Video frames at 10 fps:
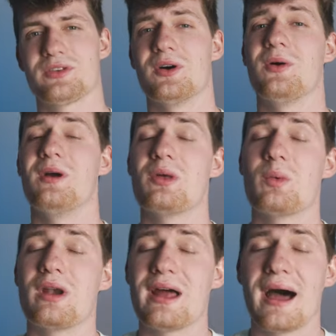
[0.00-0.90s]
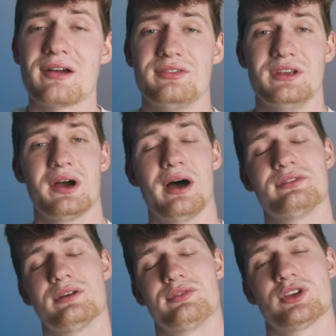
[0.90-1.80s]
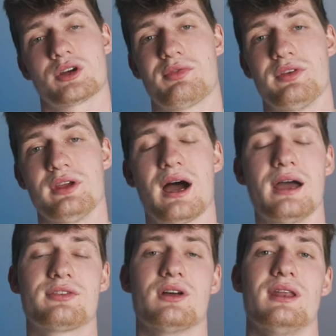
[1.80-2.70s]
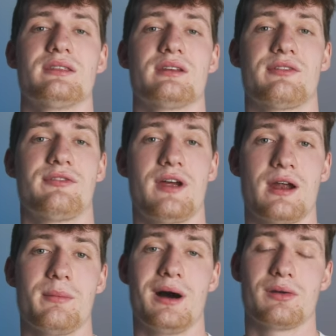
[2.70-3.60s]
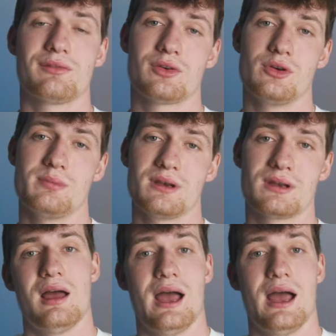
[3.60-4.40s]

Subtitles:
So in the 1.5 years I have done photography, I have collected a fair amount of equipment.